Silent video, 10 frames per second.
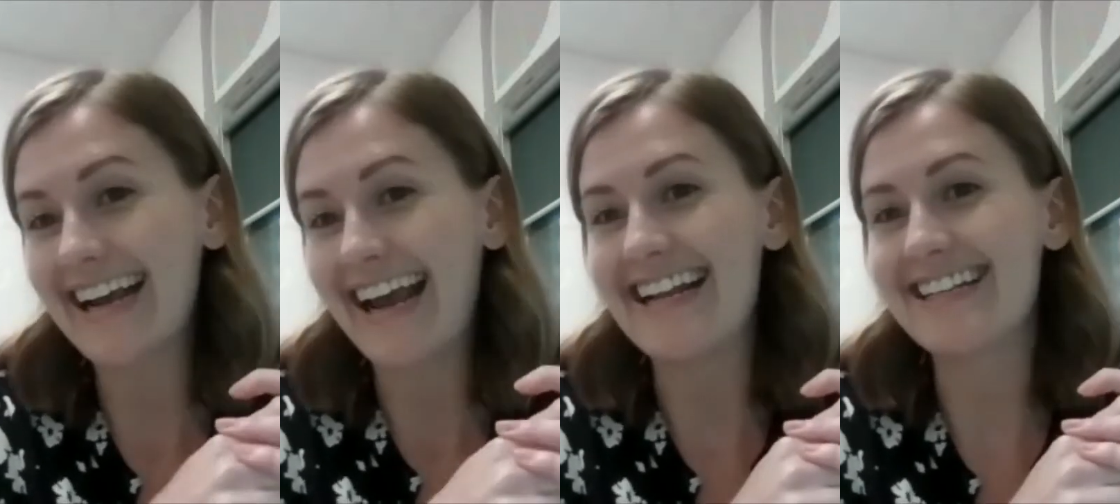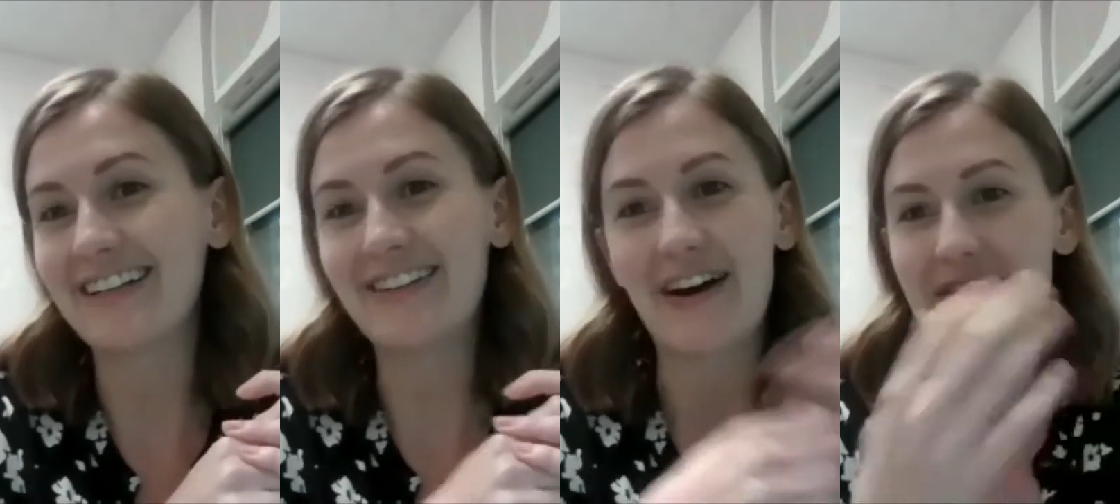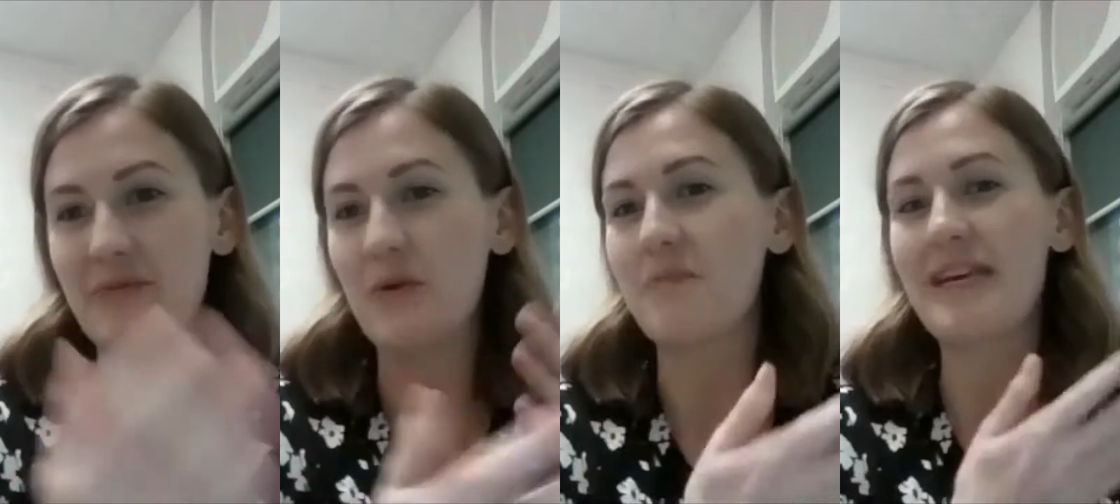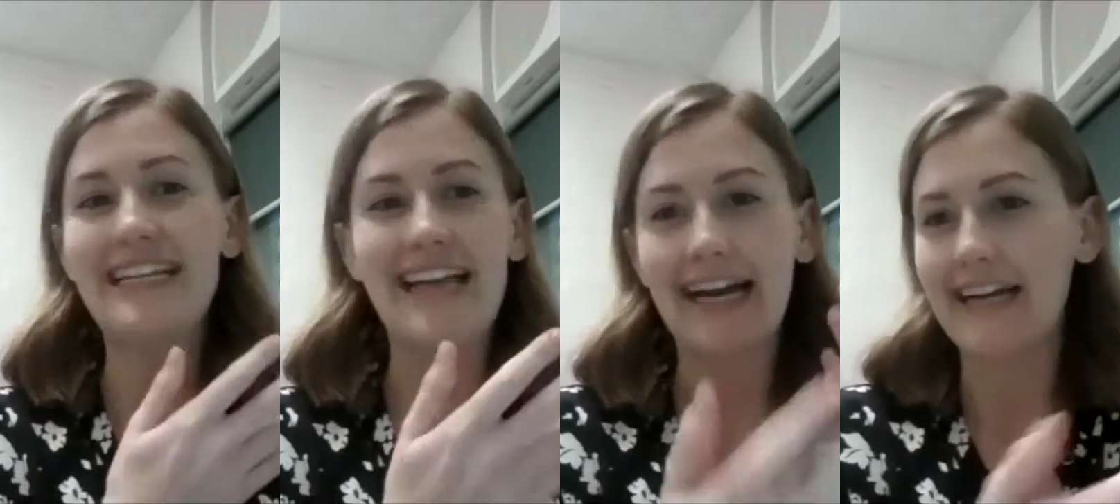And a lot of them will be
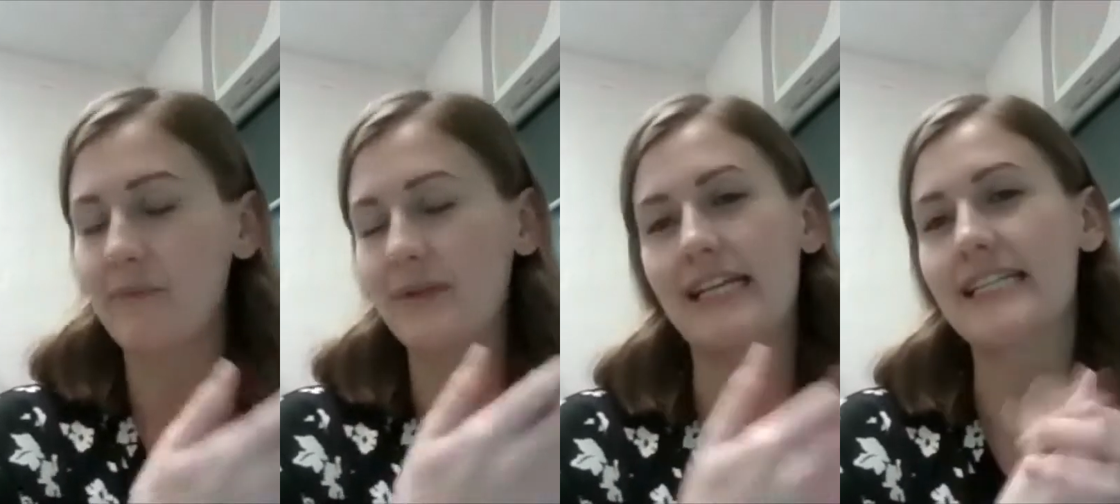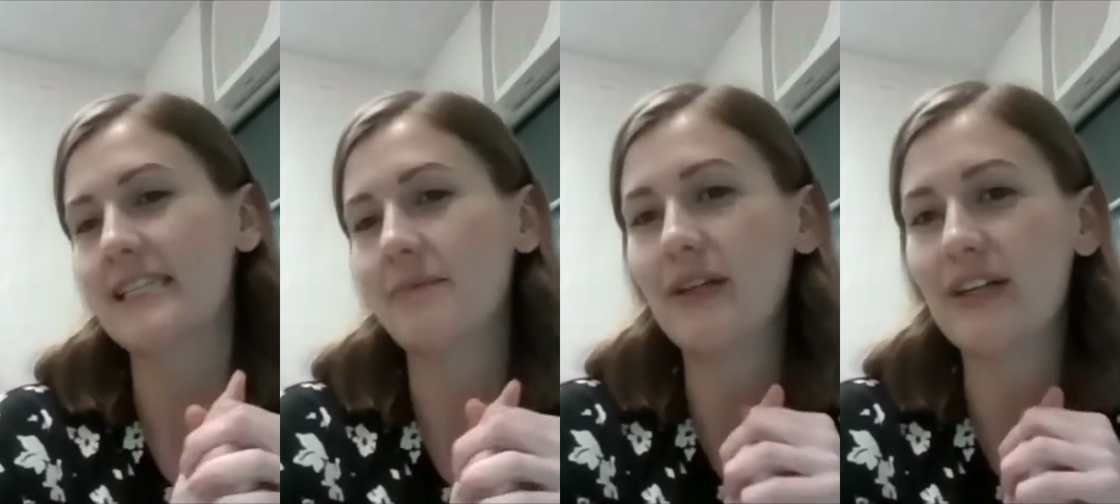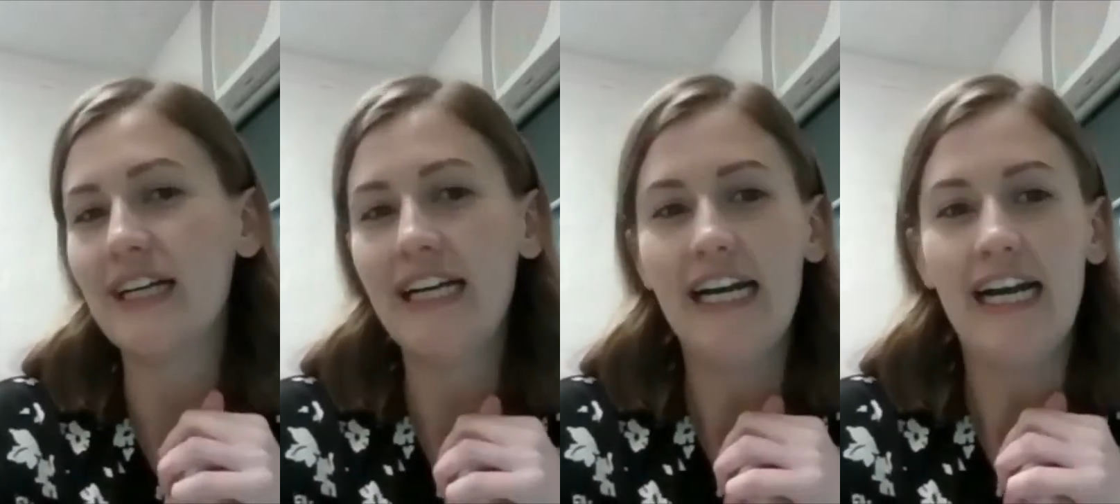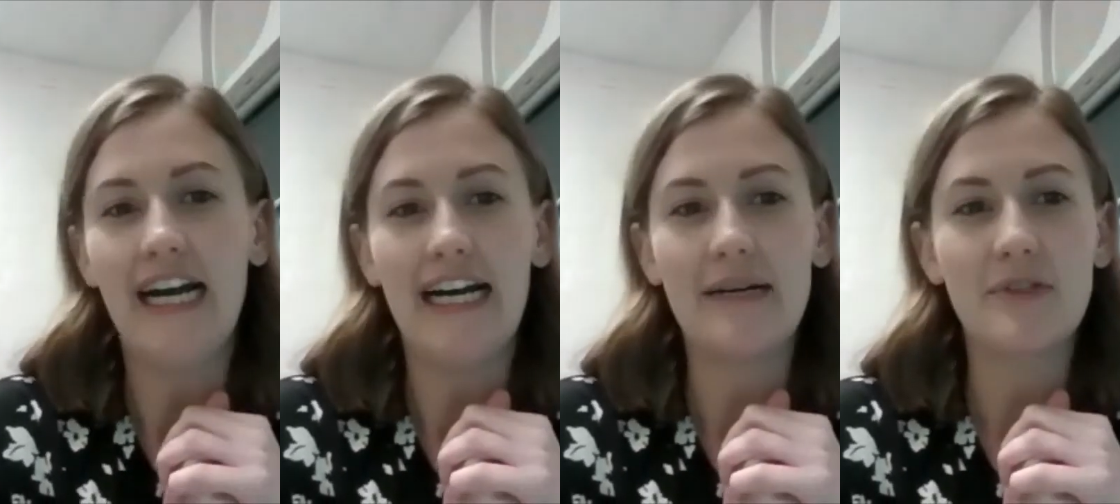99% similar
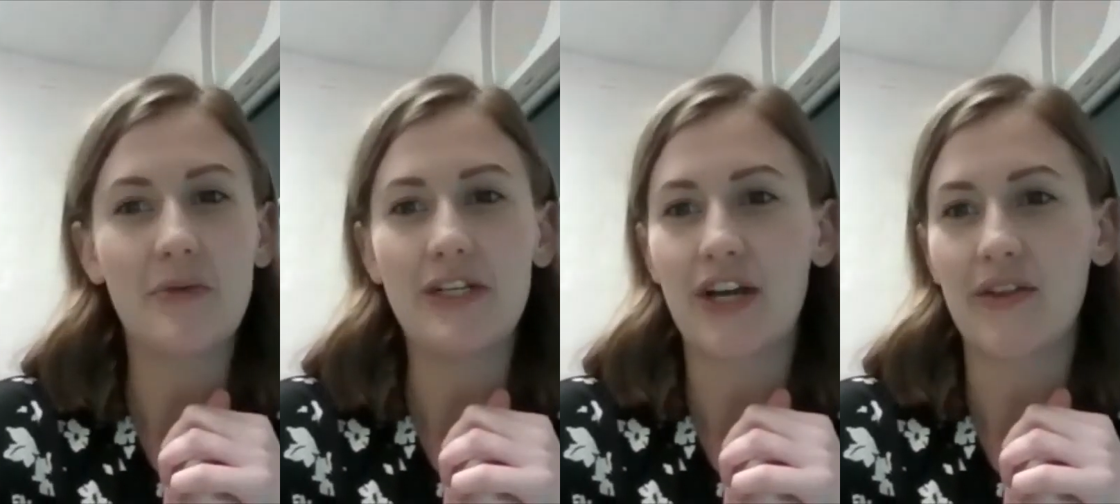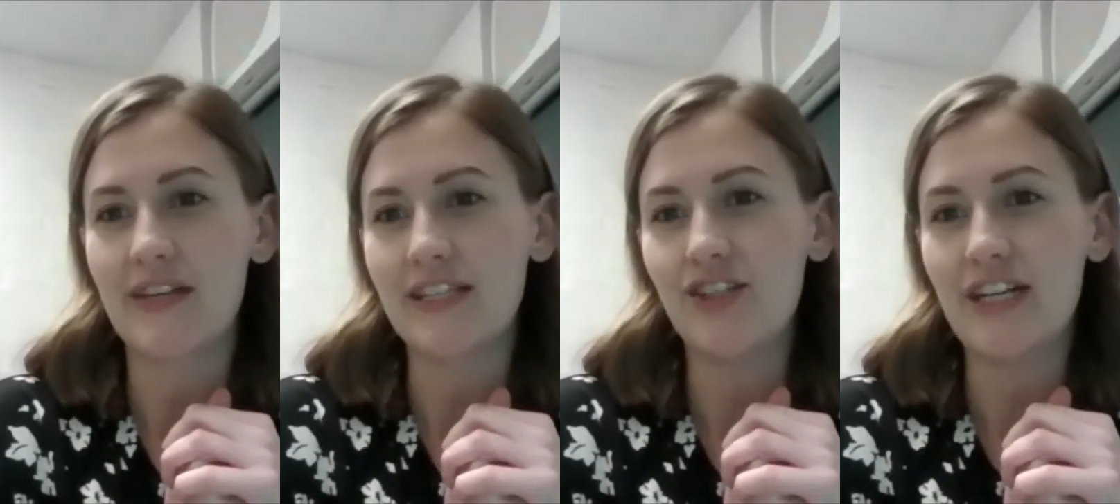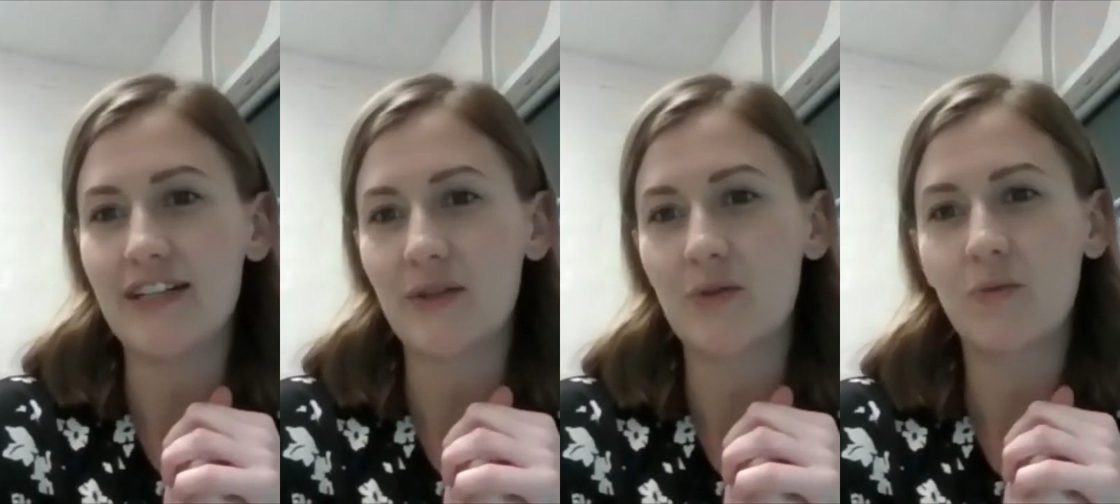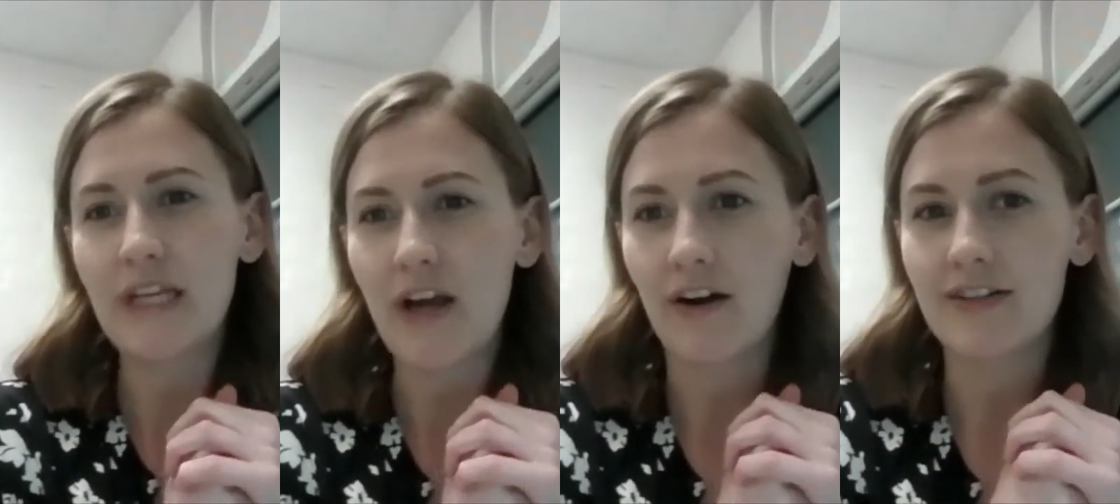to each other, these genes. So it's really
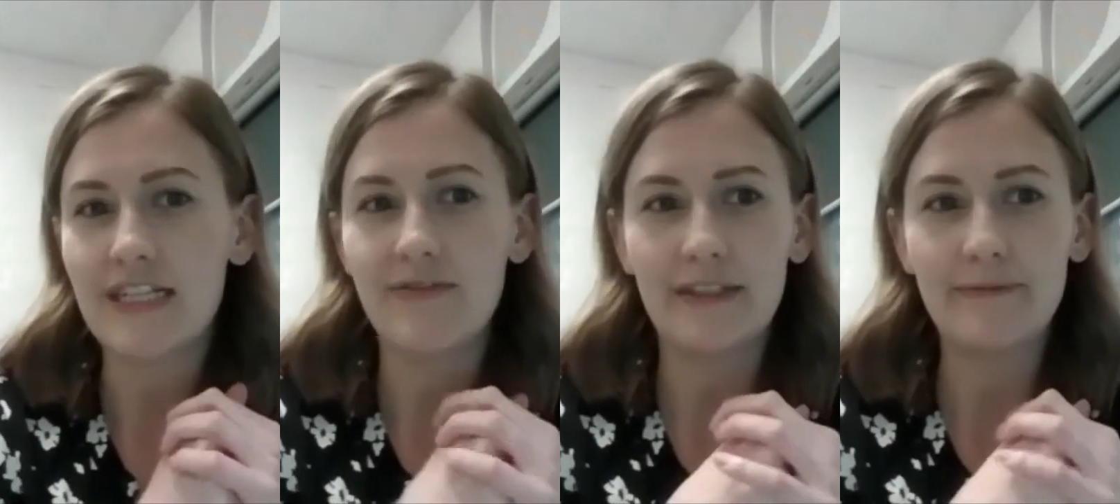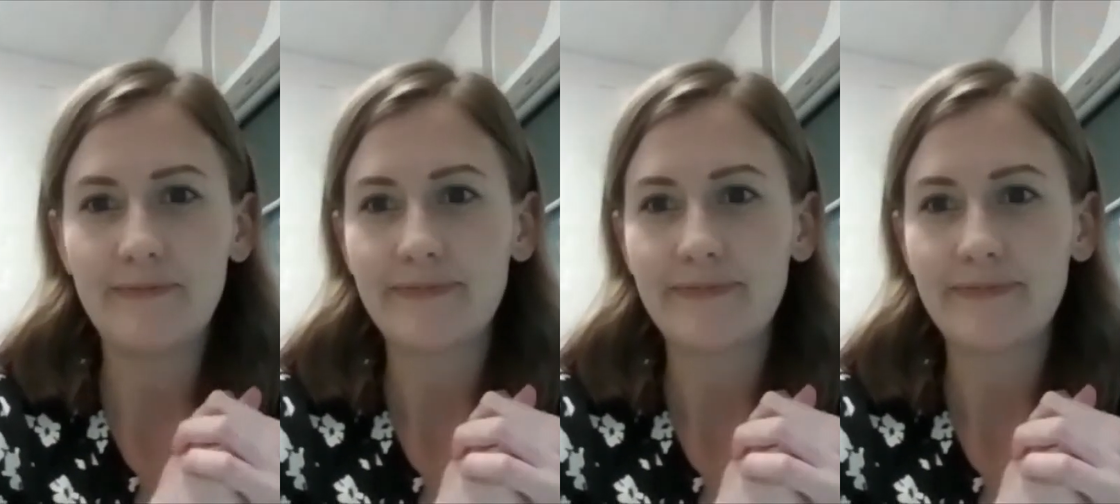hard to even